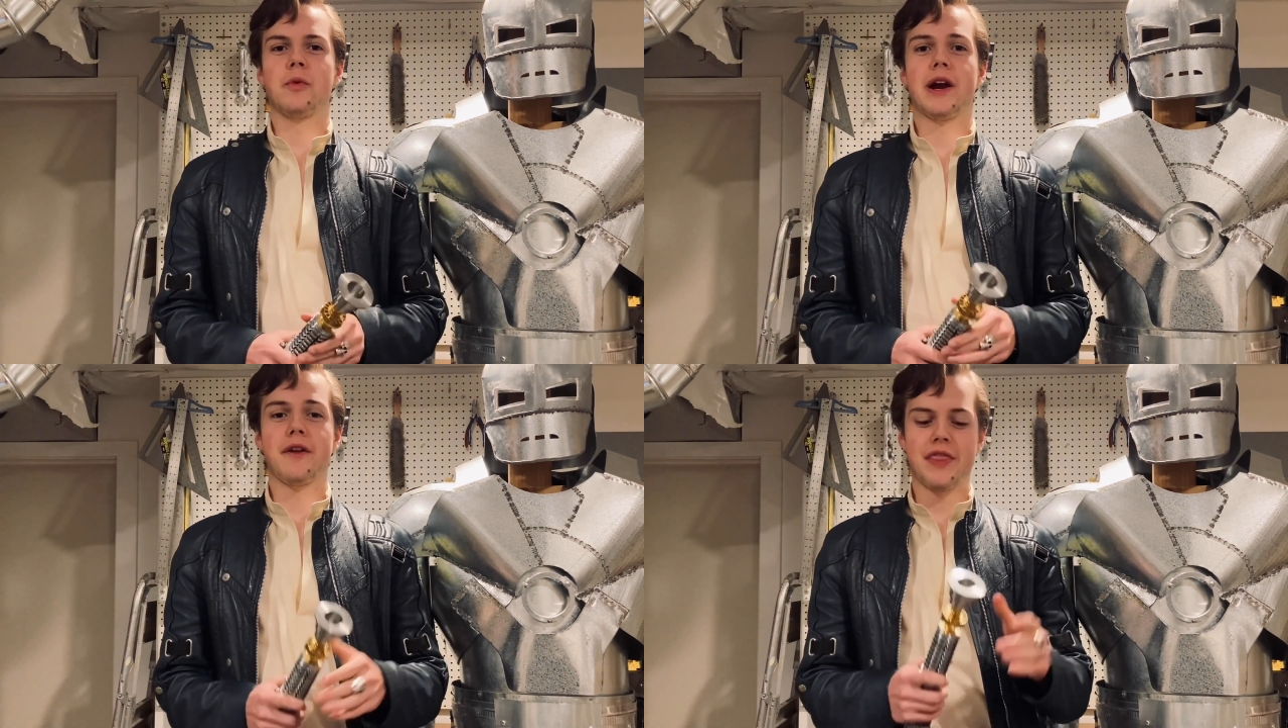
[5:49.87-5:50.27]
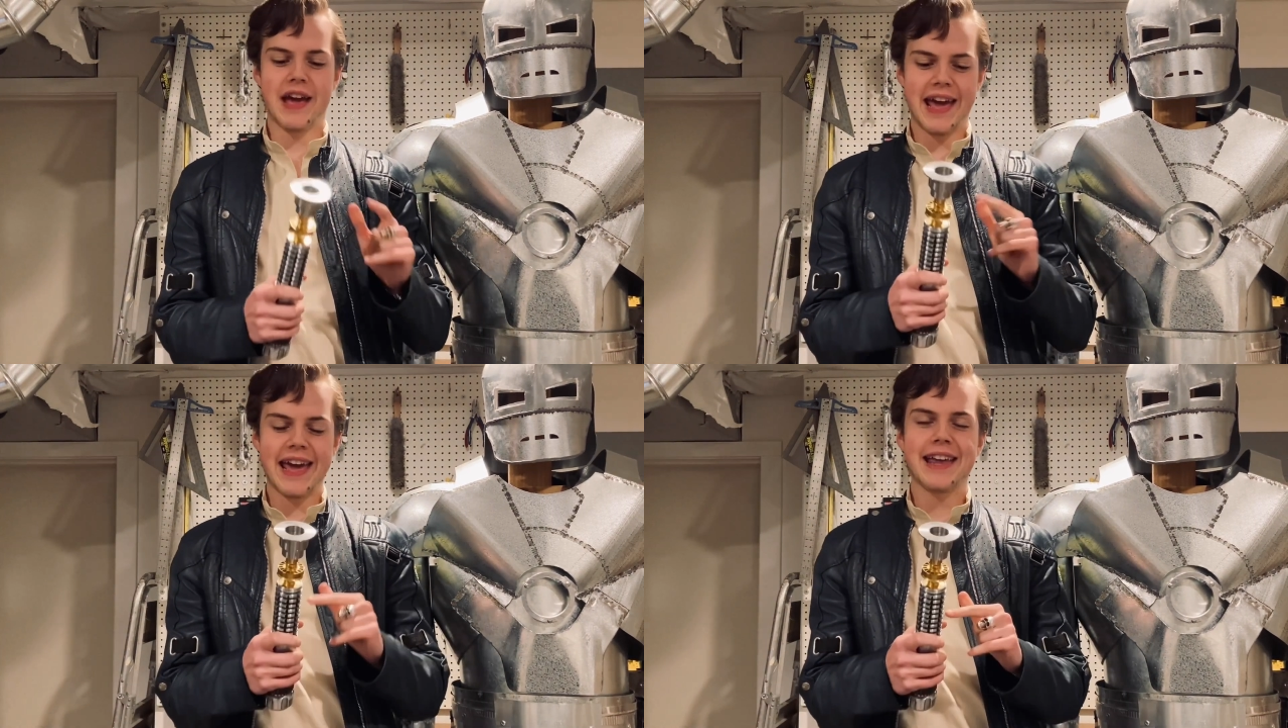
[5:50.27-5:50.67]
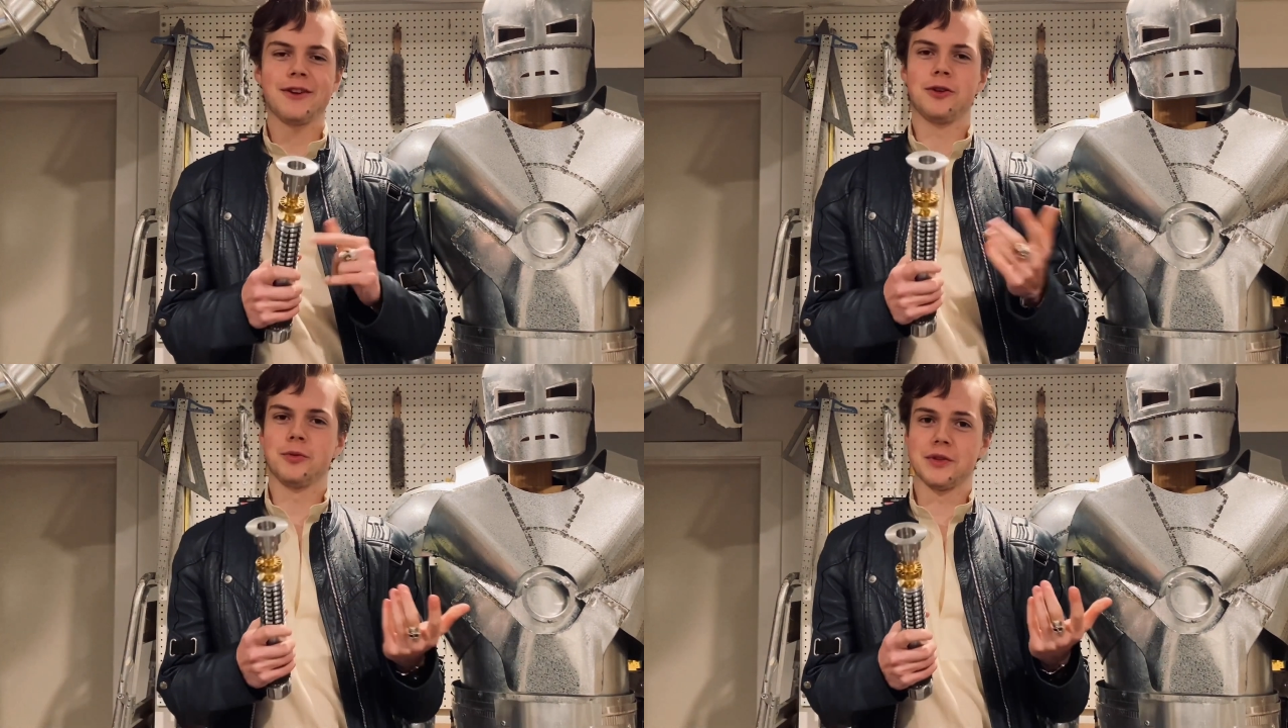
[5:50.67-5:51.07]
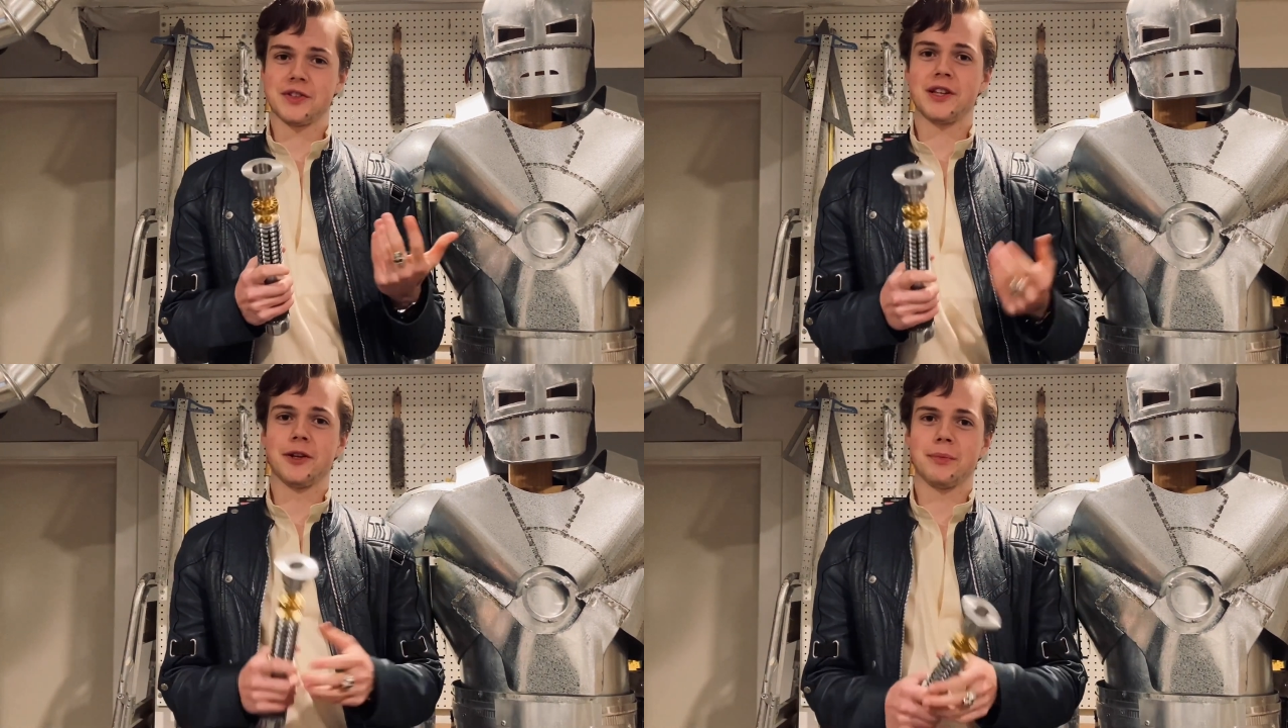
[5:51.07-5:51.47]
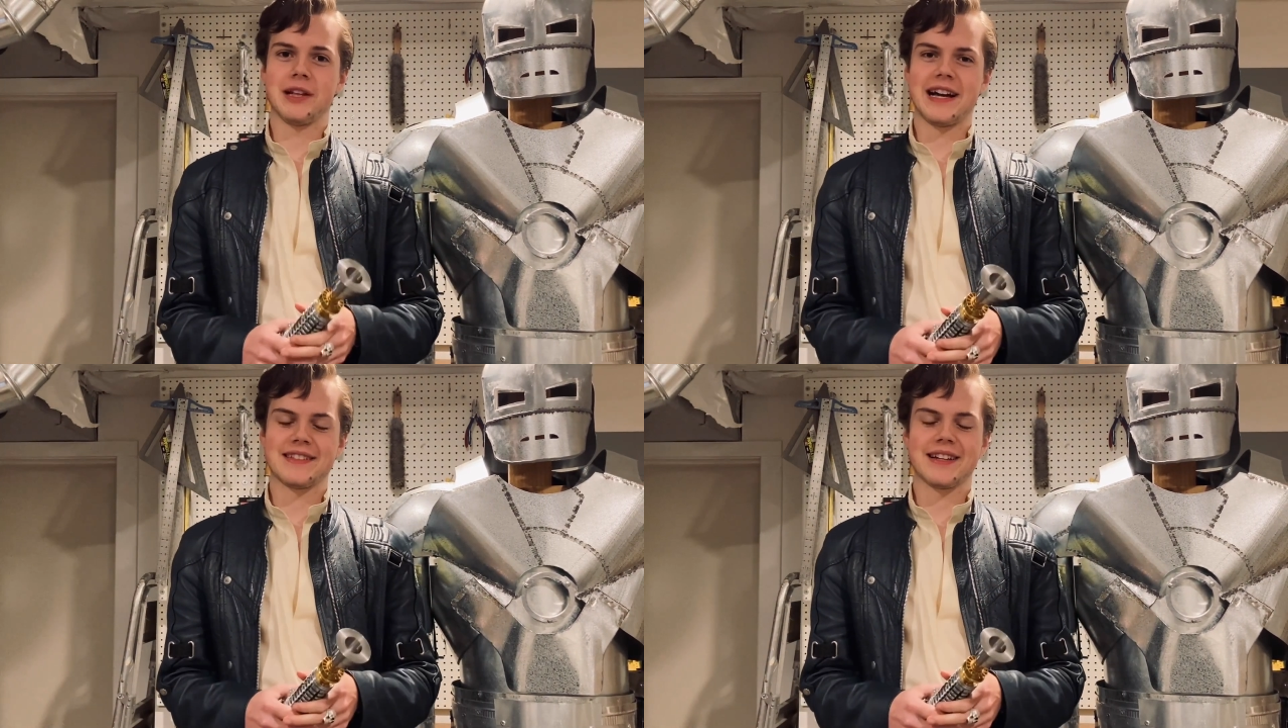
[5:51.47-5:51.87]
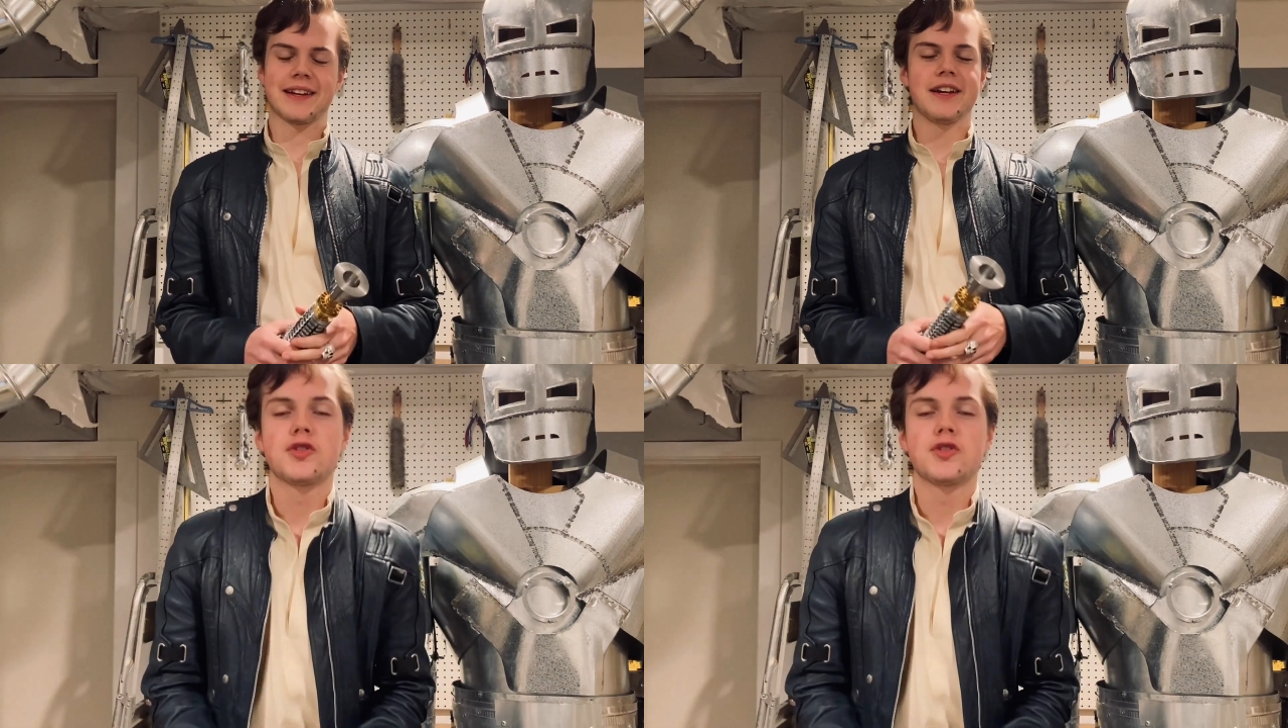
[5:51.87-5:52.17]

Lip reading: where the handle was clear plastic.